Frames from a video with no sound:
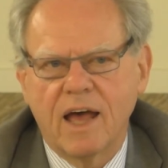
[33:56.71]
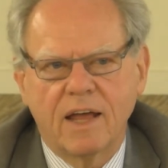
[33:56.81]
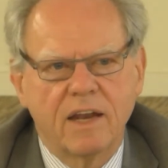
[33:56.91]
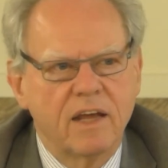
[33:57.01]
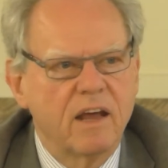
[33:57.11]

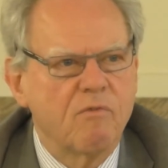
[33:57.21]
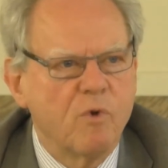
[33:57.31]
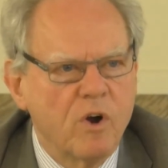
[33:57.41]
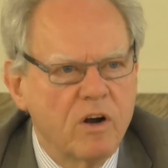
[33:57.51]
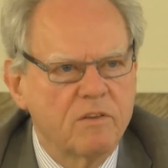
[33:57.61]
in a
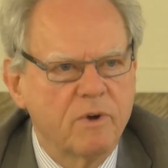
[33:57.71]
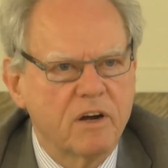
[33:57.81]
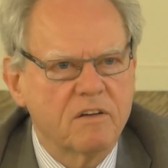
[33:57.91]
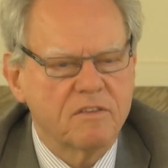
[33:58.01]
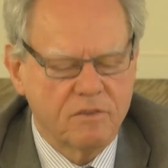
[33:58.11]
world
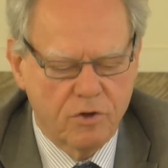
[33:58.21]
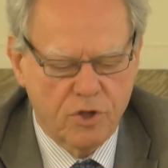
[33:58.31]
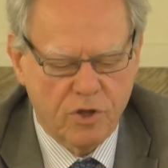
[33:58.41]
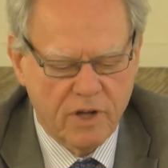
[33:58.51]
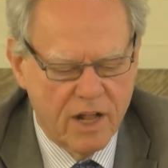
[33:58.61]
where
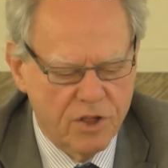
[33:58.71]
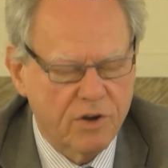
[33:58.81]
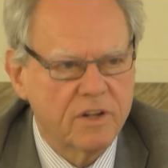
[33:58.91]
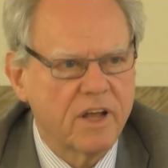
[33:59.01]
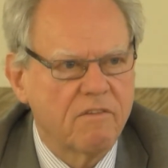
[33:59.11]

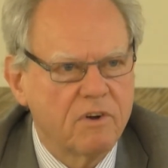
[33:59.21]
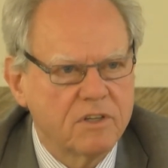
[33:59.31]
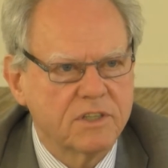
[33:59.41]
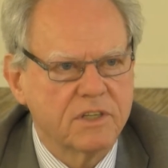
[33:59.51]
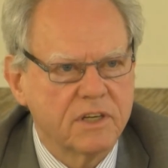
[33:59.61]
socio-cultural
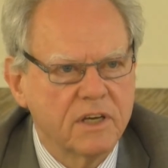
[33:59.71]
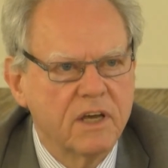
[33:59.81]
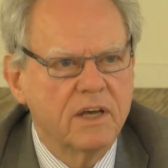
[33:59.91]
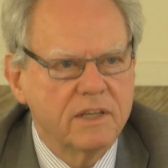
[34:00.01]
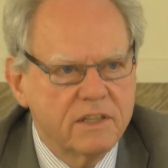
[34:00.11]
diversity
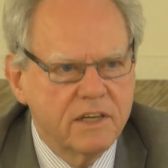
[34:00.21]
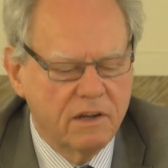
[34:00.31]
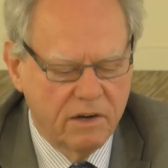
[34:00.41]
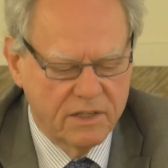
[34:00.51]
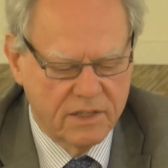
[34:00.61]
is
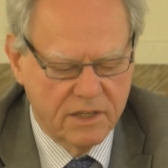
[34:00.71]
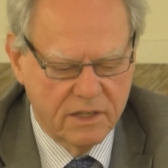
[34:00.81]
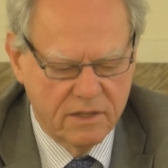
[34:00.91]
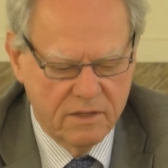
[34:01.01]
increasing.